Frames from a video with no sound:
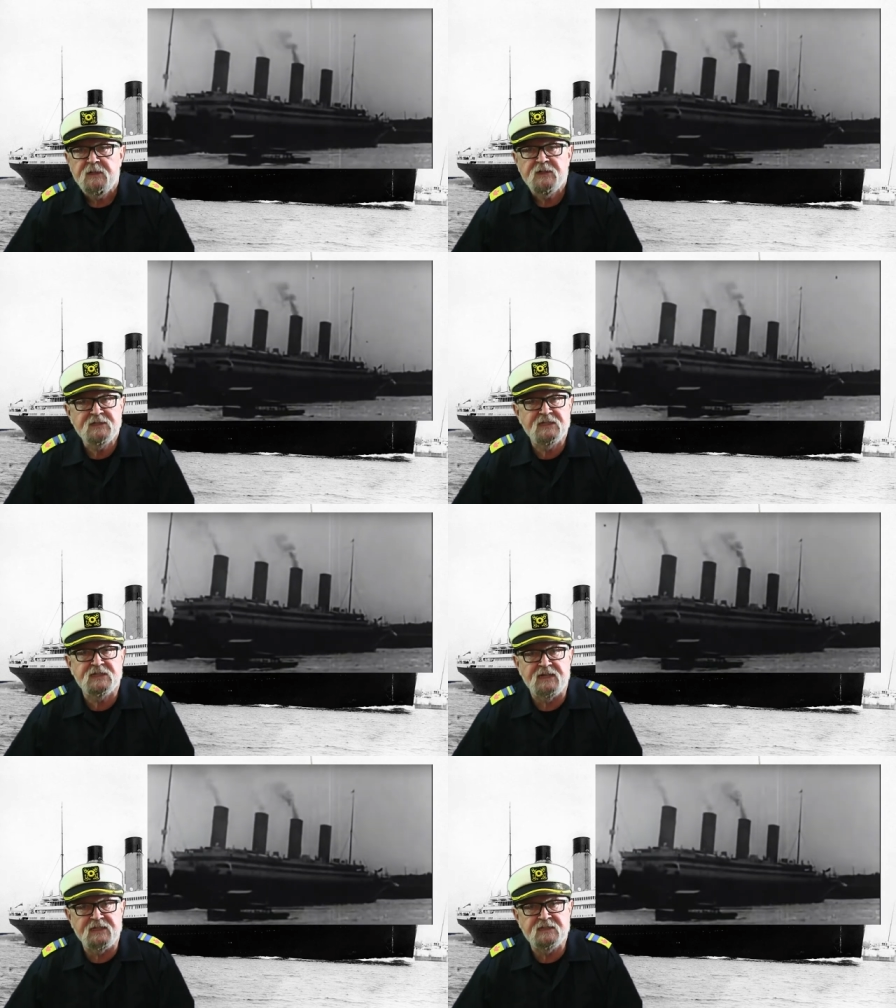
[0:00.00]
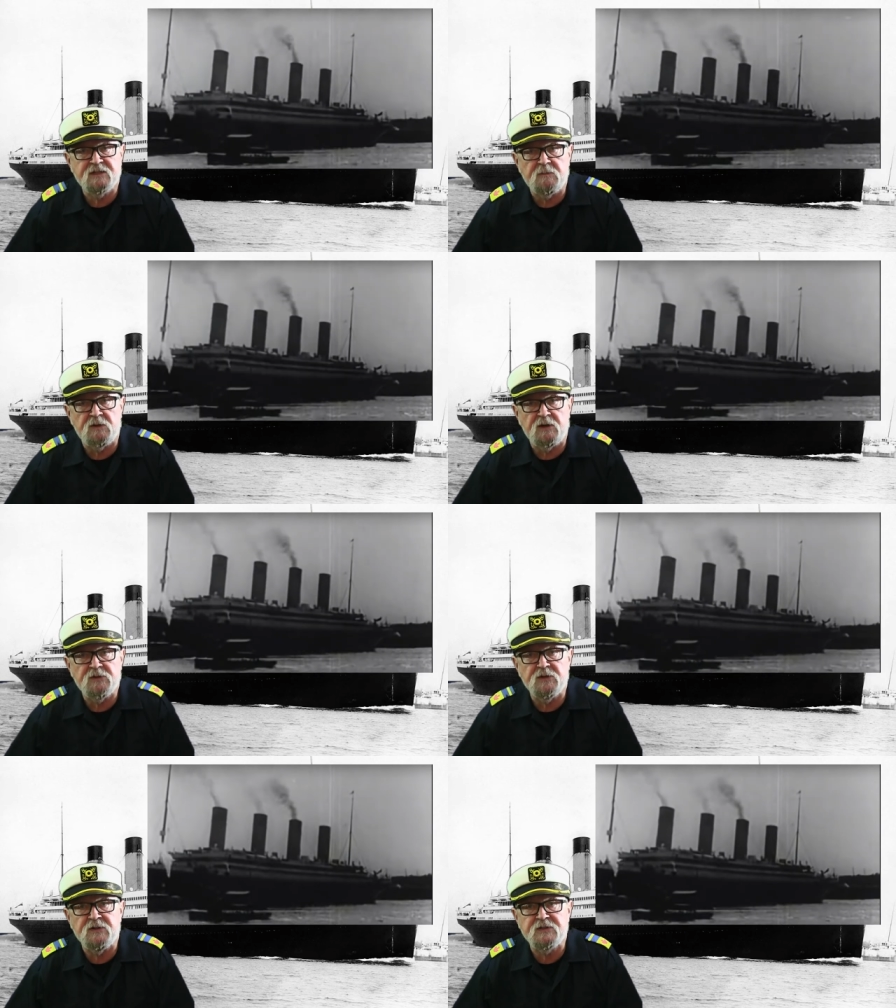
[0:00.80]
This has led some
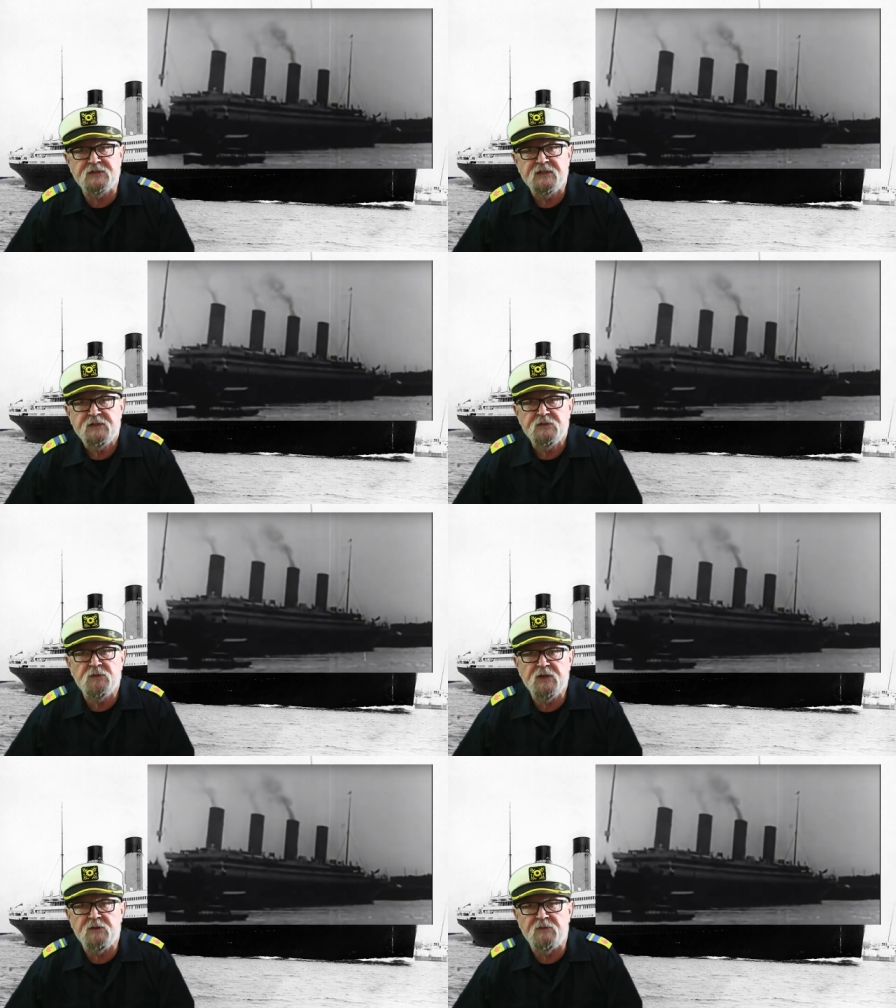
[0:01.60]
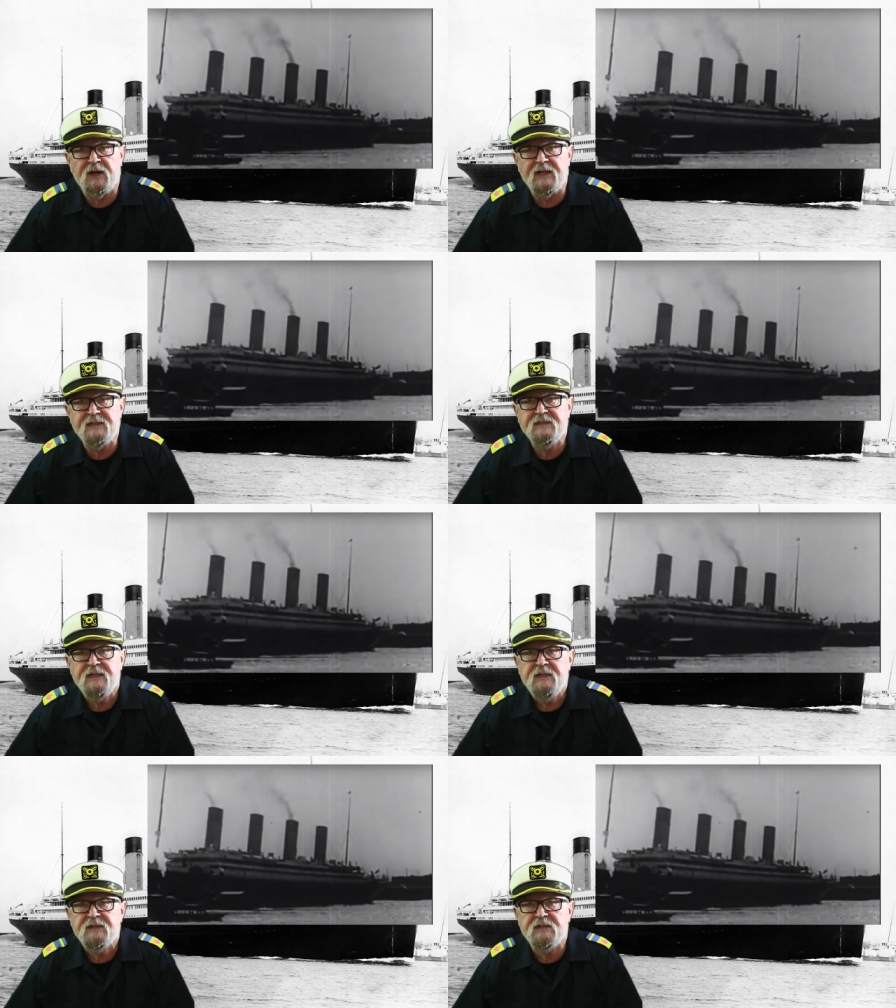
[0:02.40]
authors to theorize
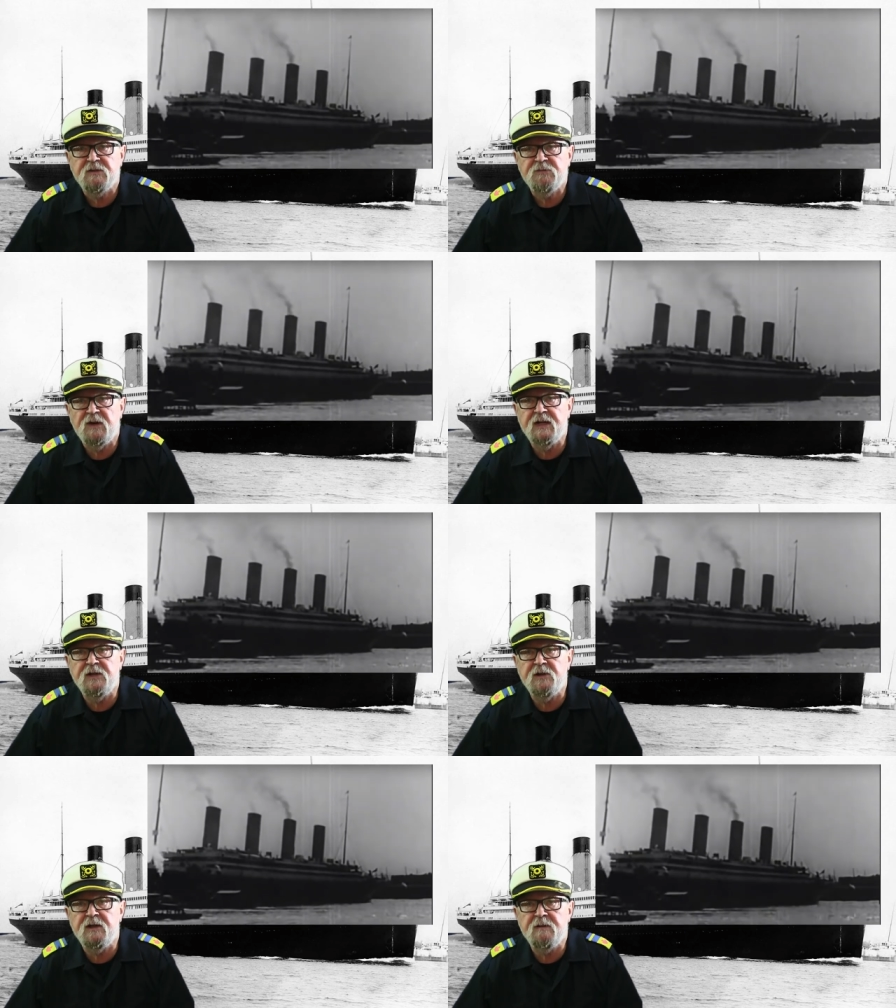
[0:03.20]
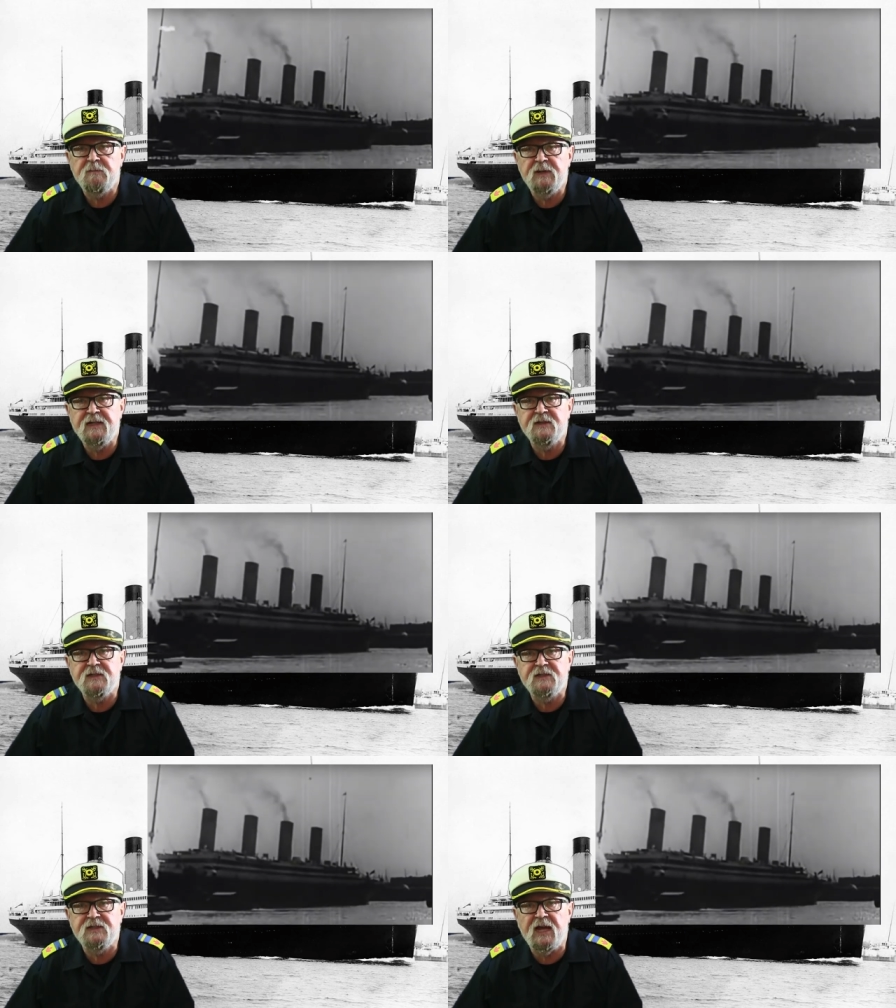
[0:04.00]
that the fire made the
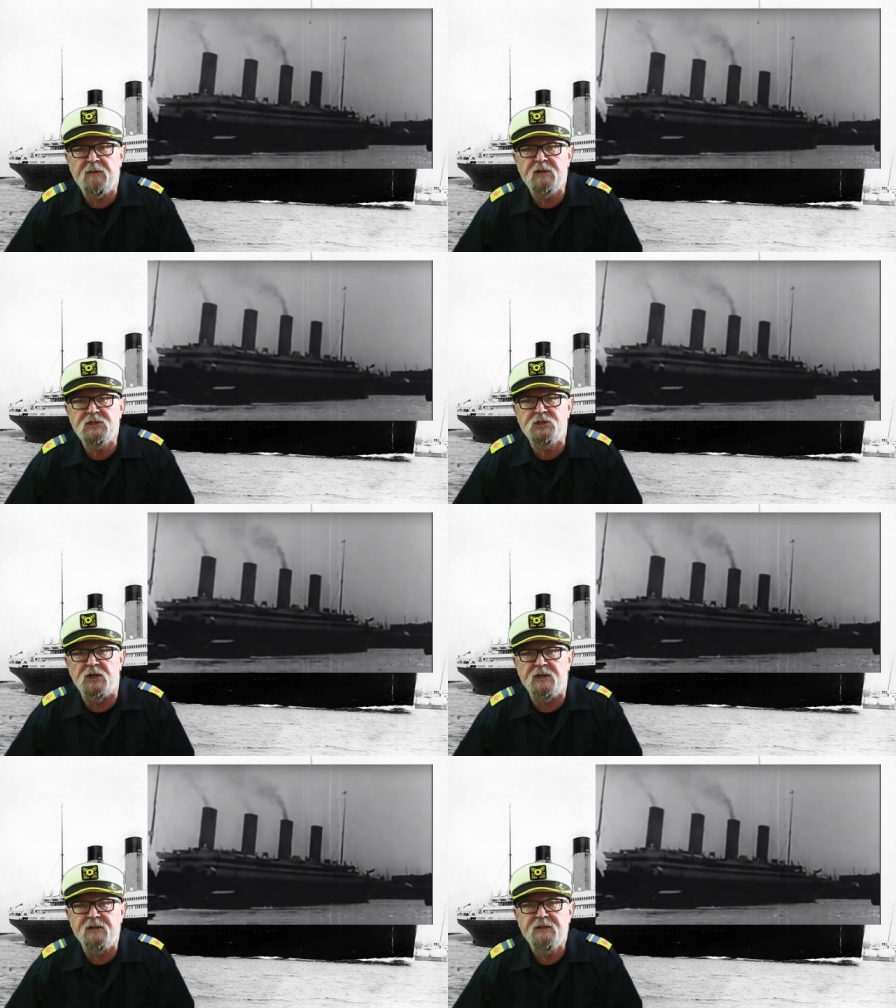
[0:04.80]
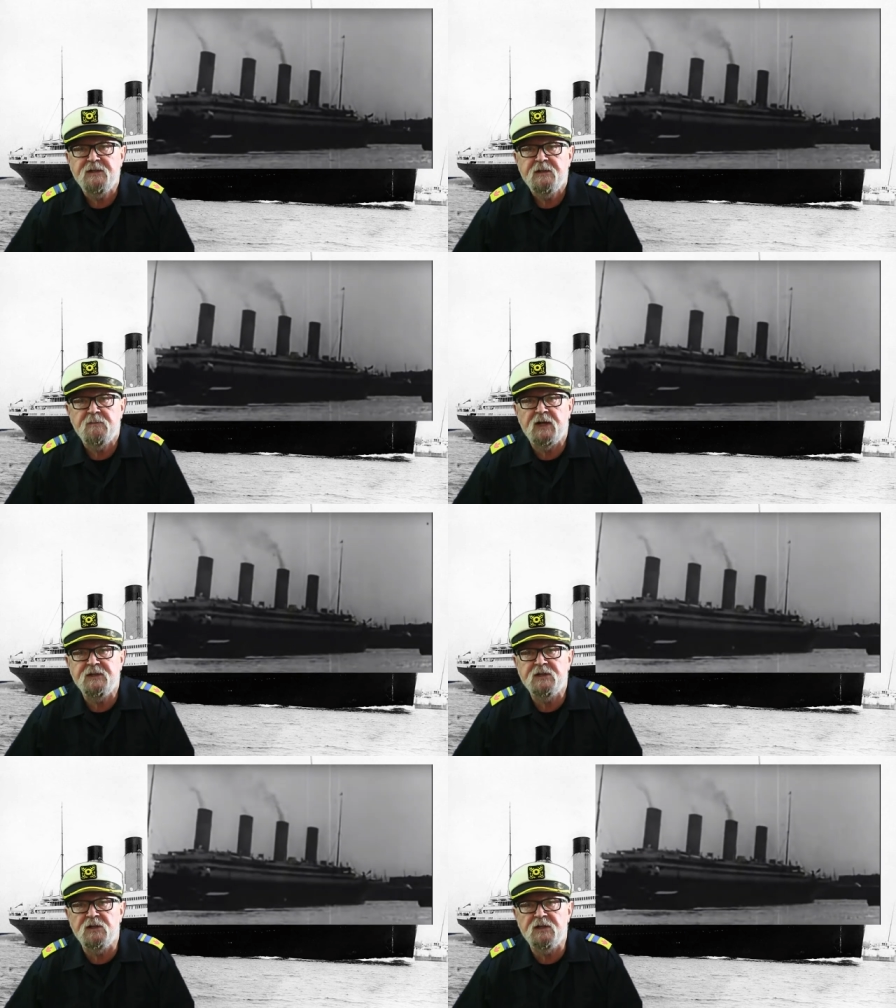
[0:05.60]
damage done by
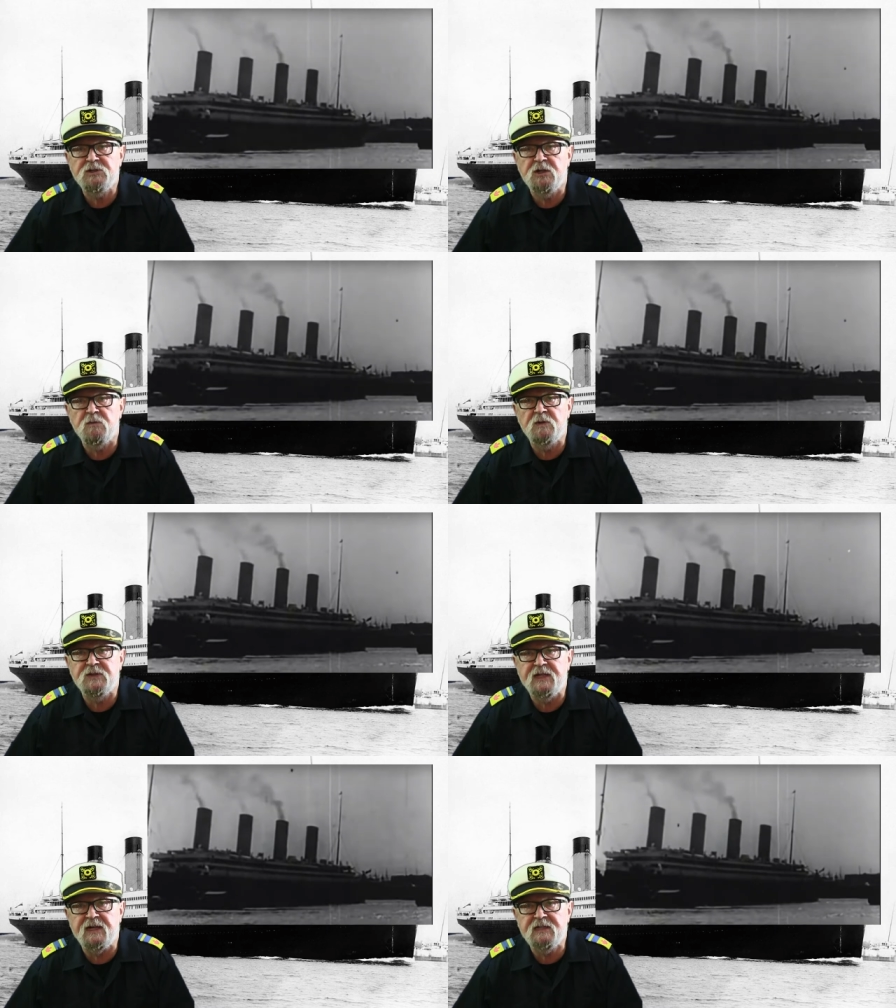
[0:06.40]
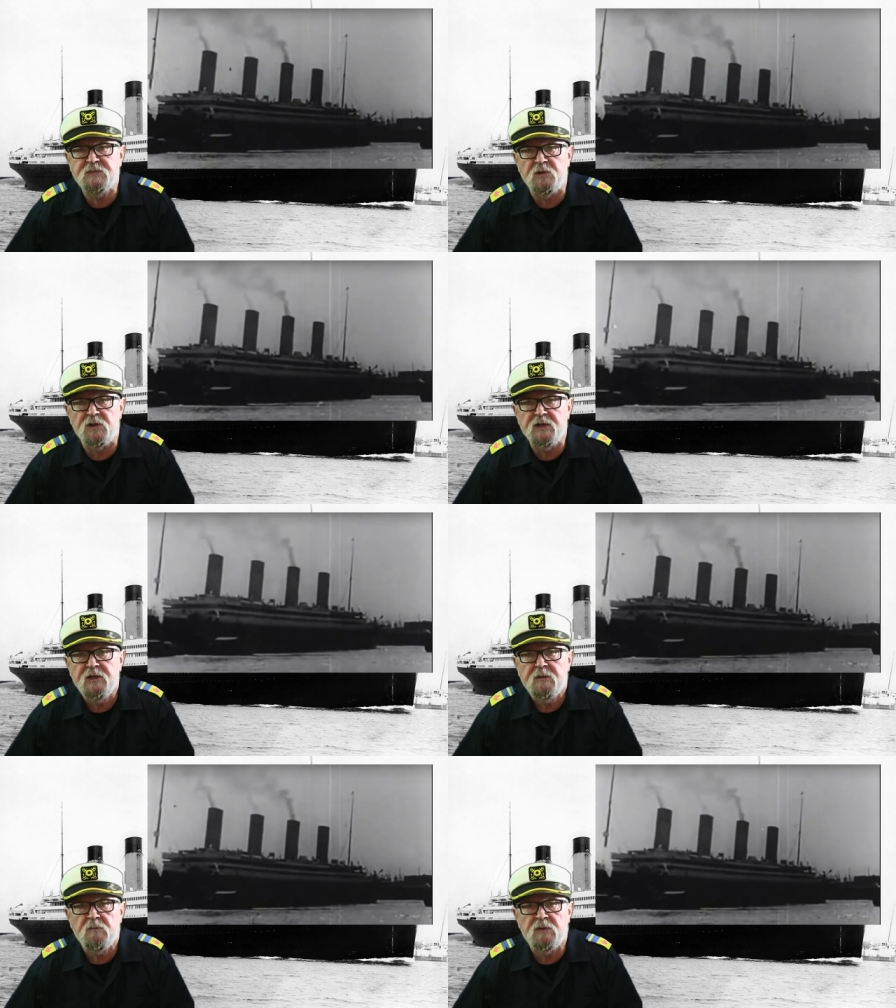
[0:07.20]
the collision with the iceberg
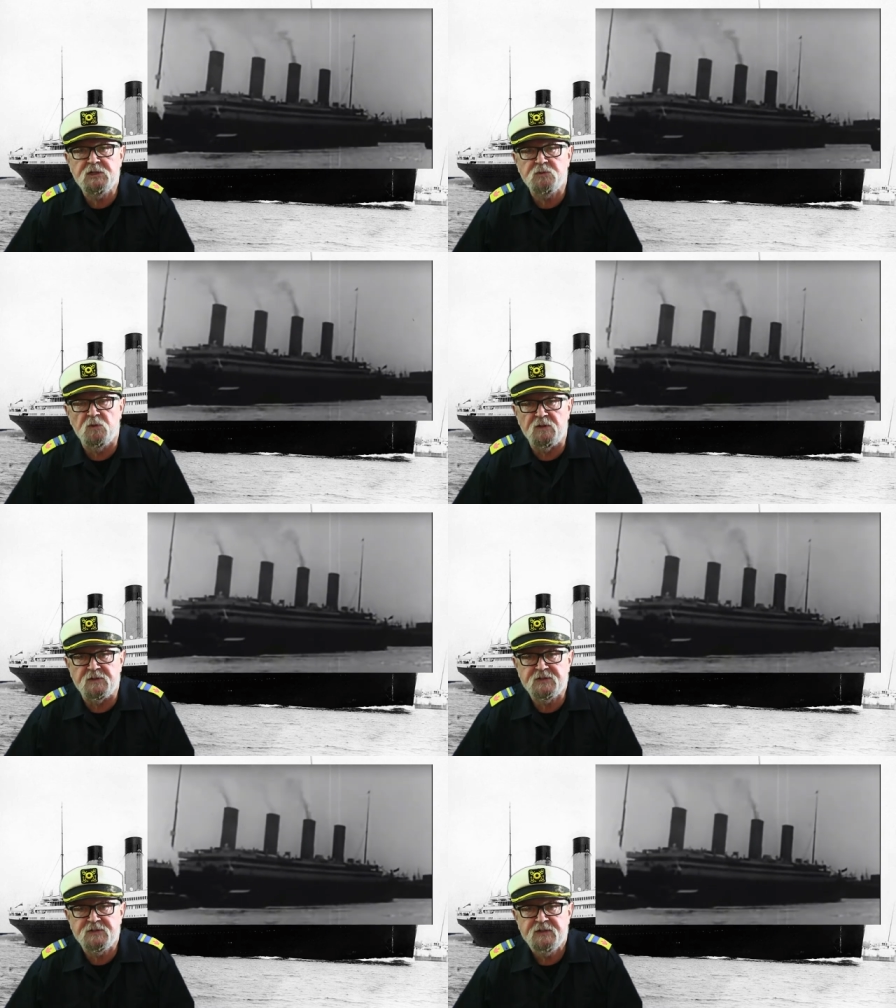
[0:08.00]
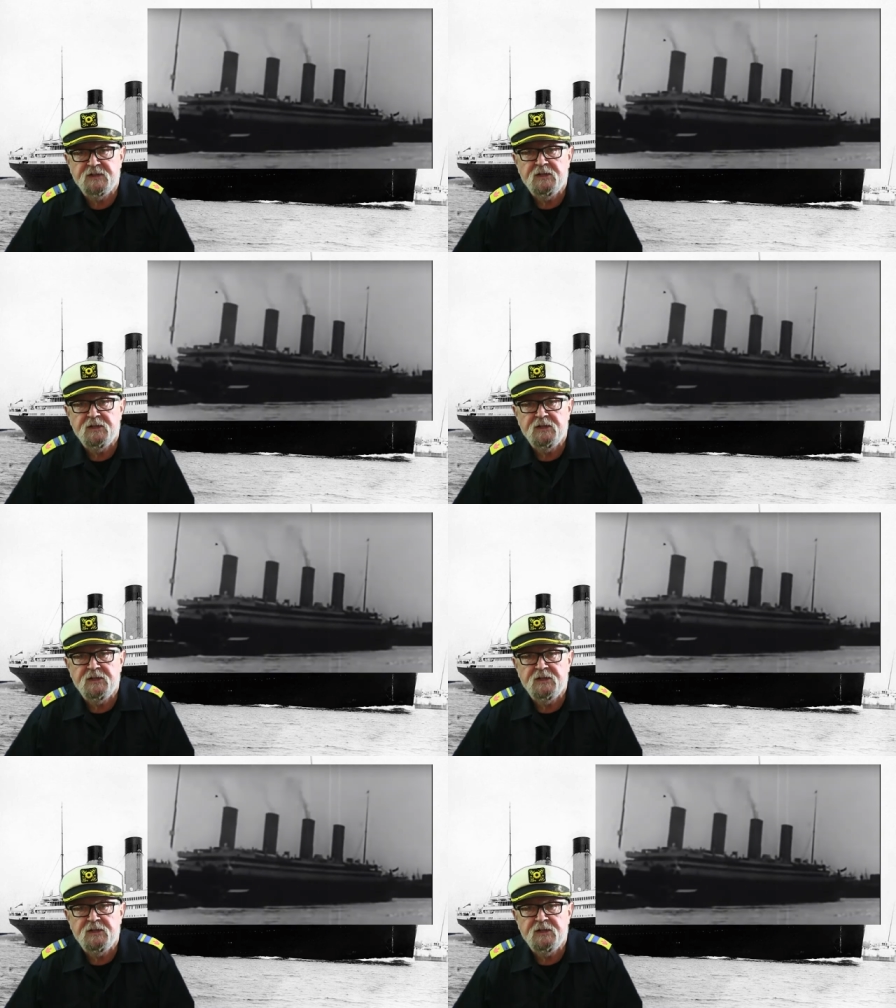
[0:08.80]
much worse,